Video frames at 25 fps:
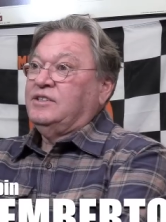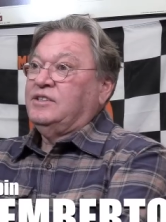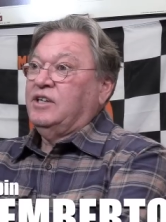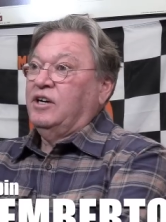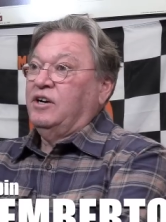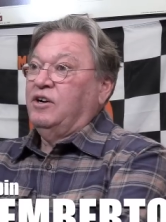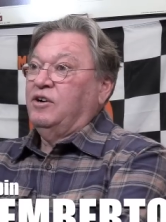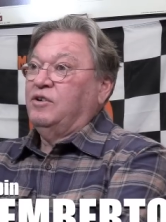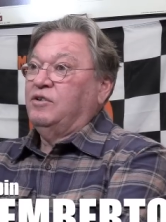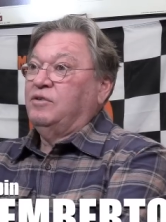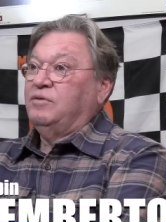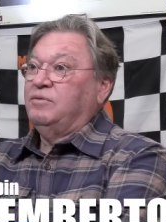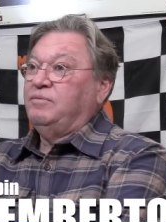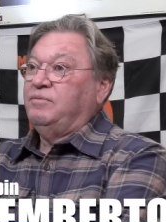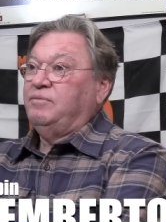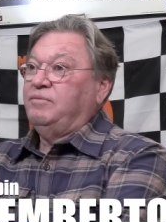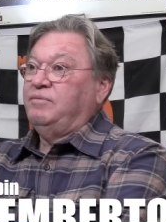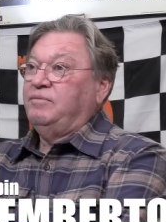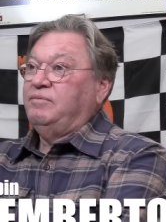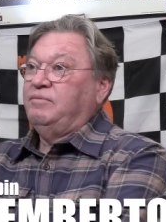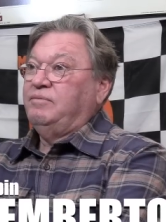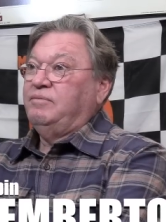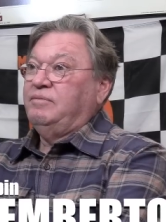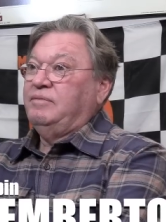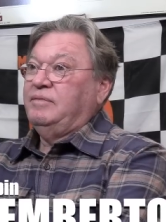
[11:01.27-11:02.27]
So
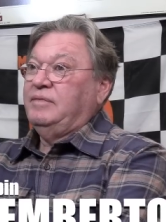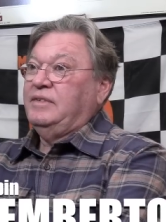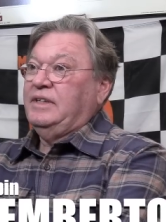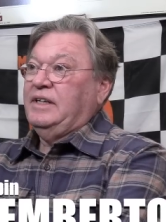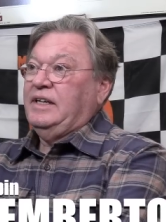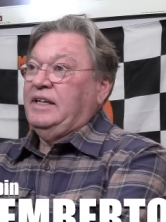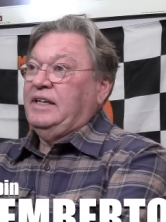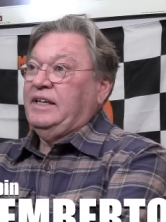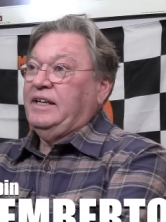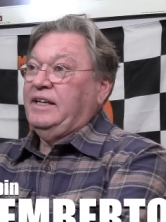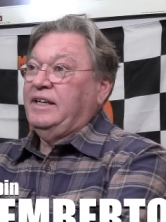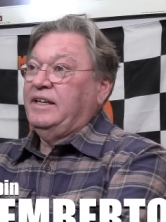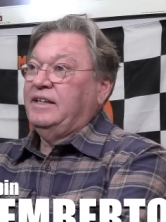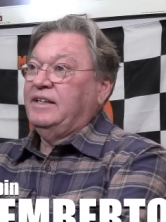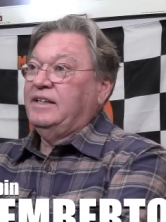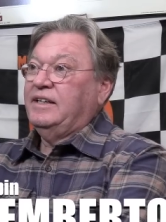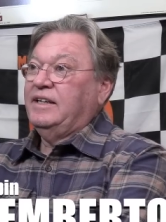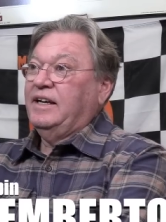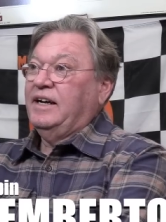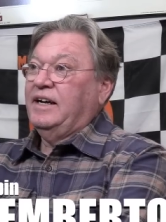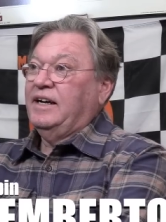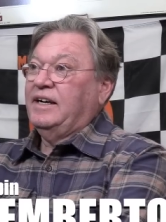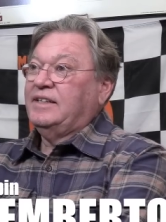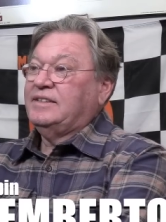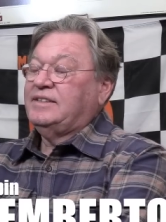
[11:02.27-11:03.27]

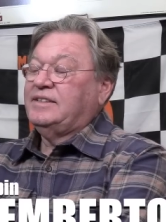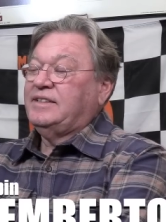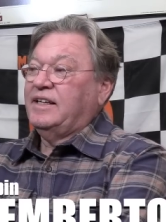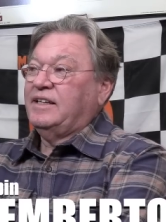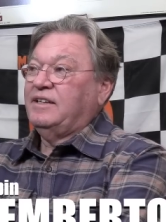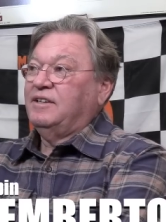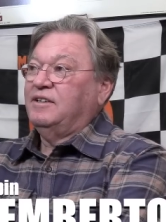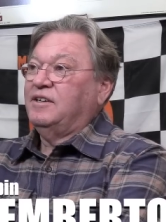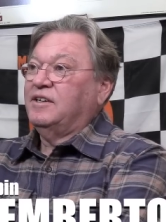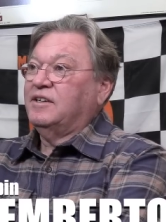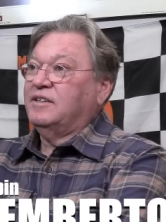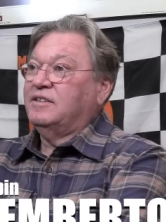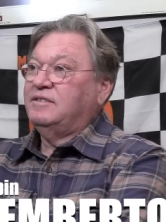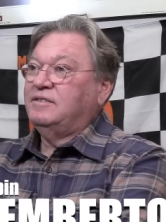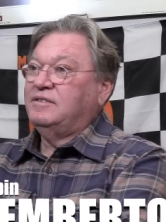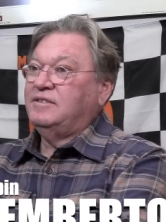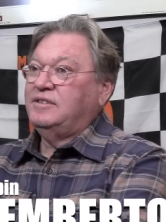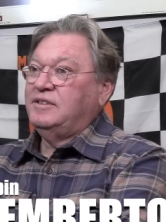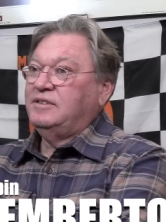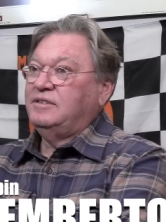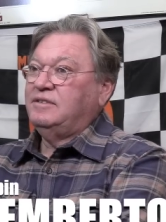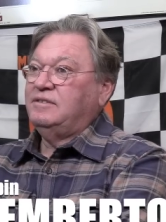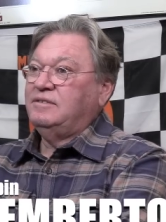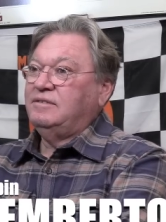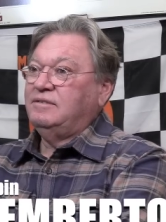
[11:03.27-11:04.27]
I said, look,
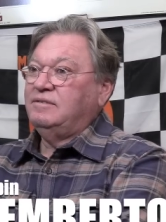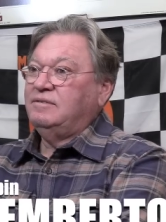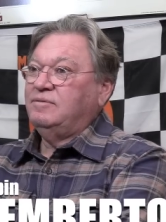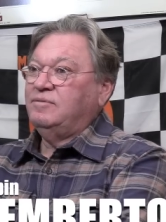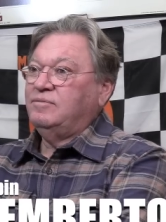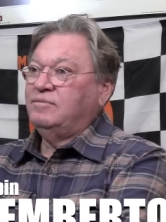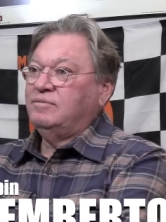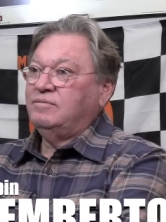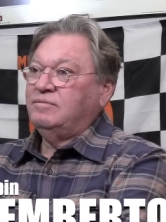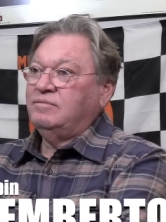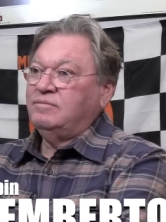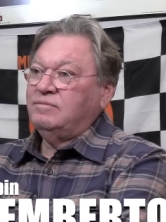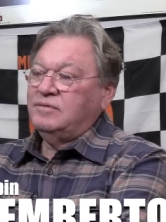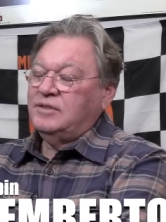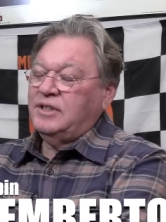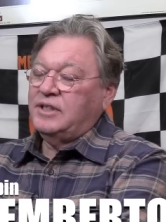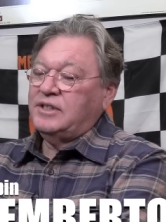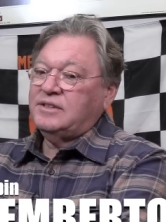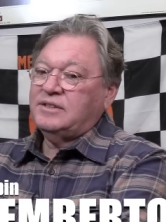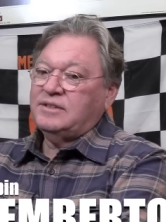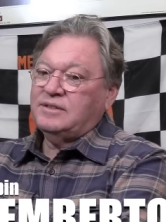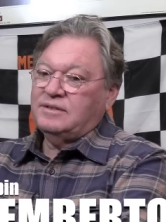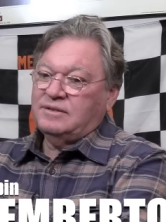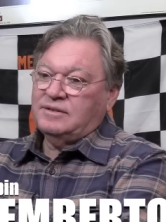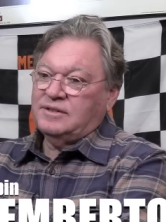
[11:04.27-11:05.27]

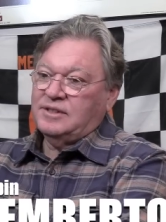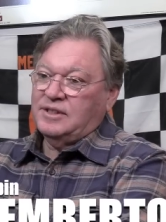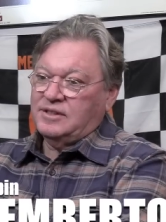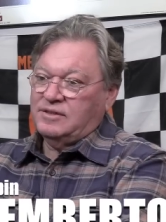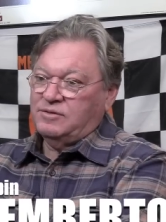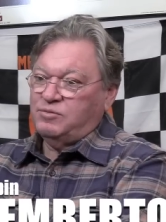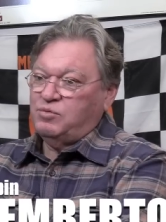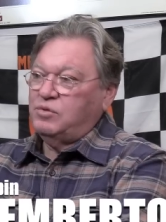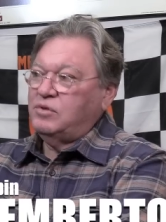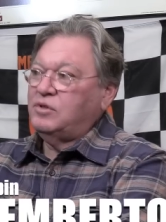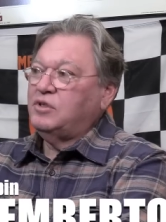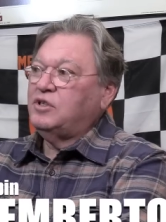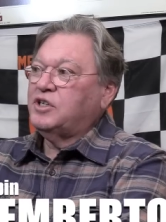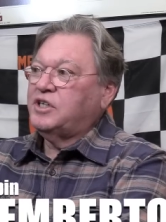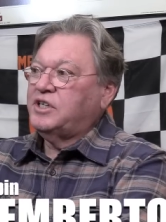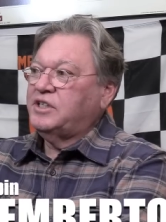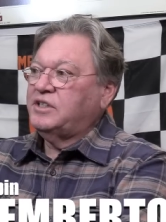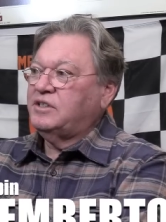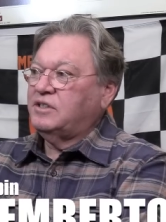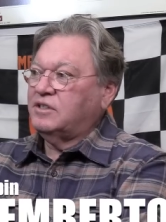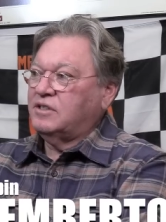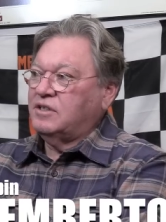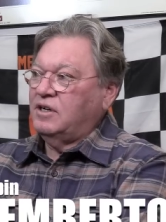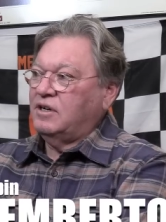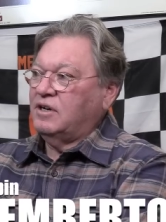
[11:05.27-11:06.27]
we'll look
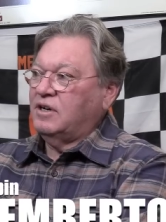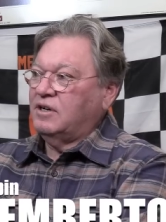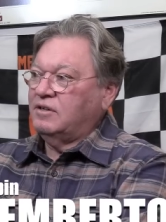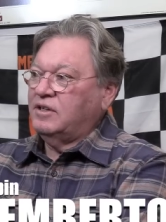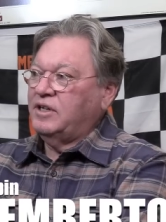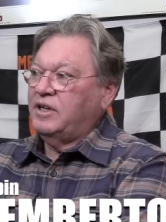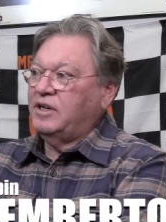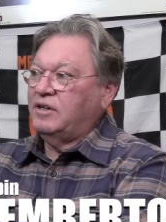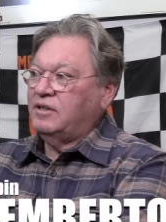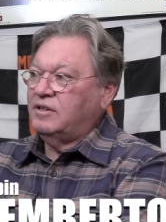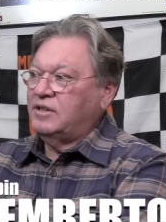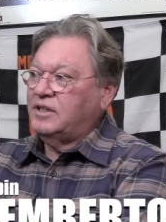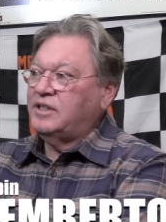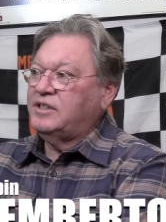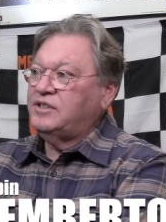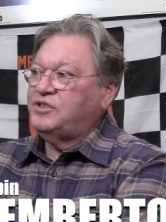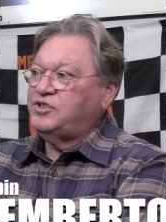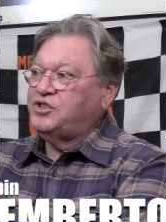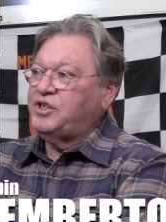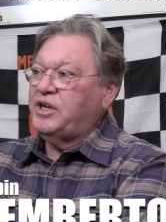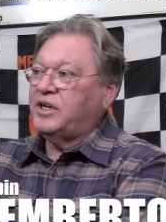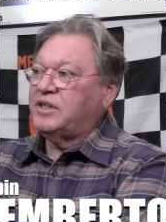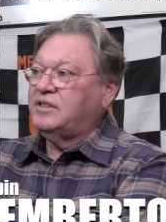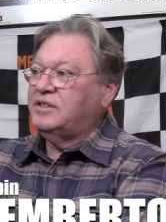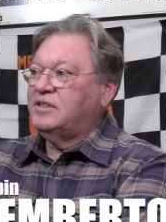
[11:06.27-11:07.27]
at the car. You know,
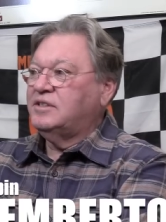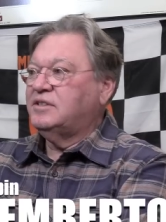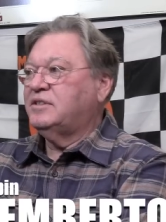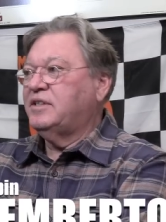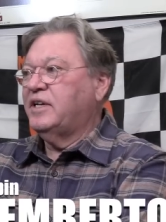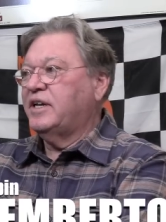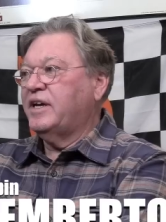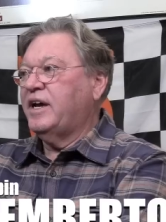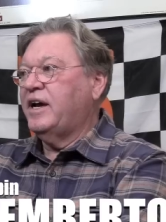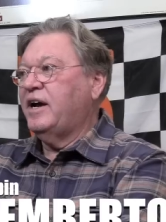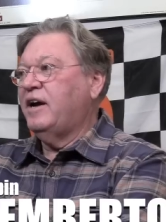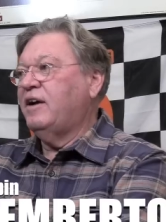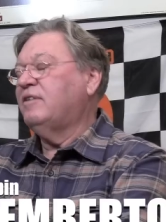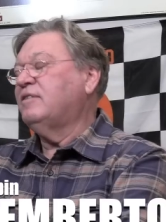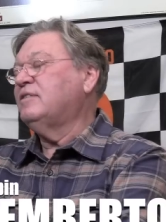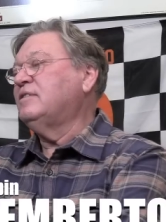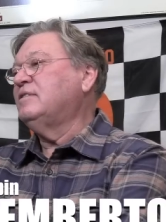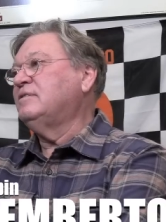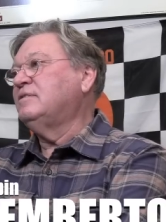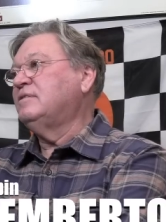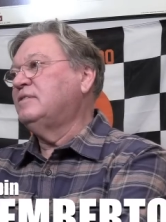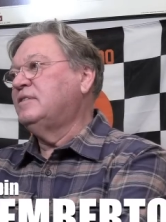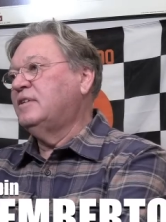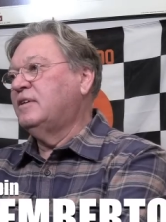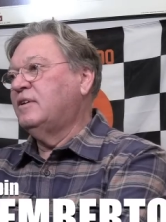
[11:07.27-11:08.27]
let's check this thing out
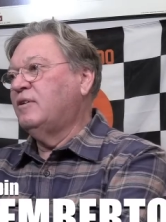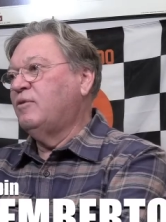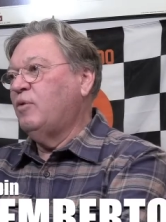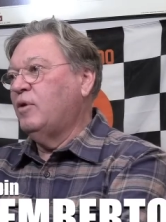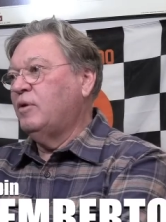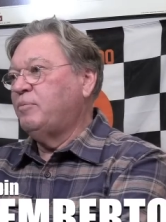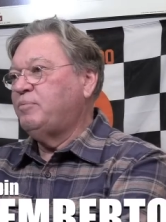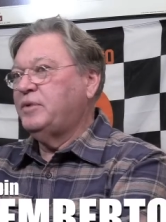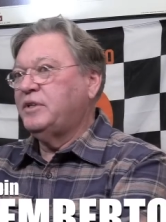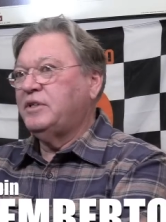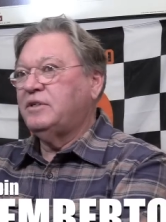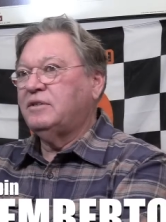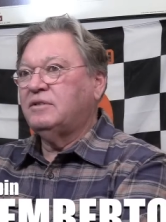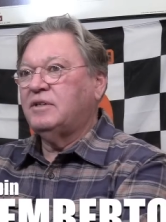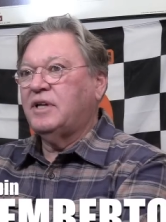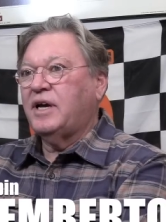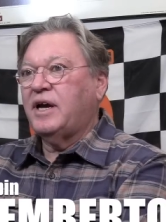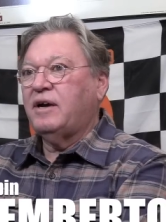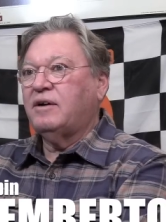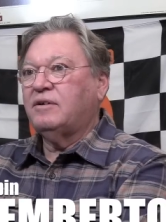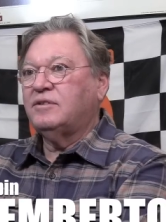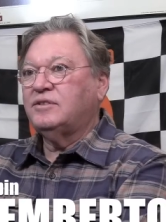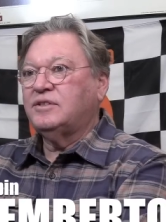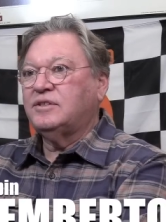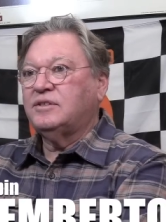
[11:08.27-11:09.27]
and go up in the
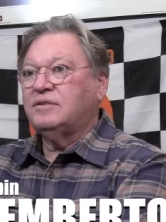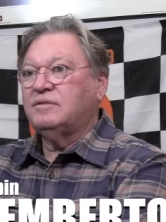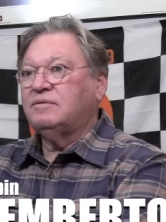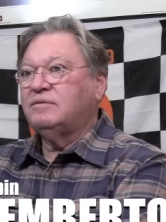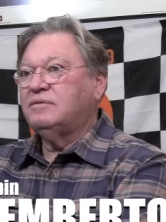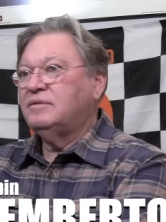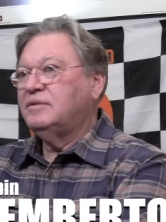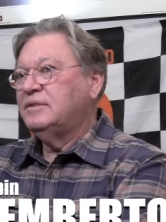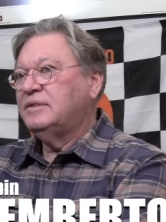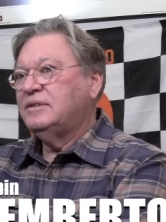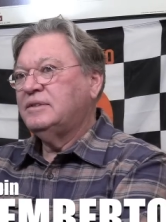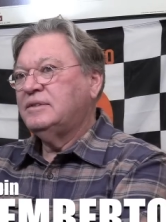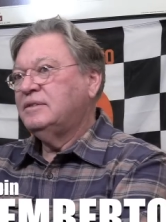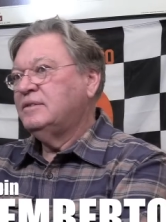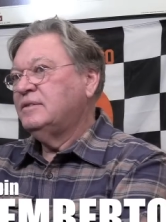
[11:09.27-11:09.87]
lounge and,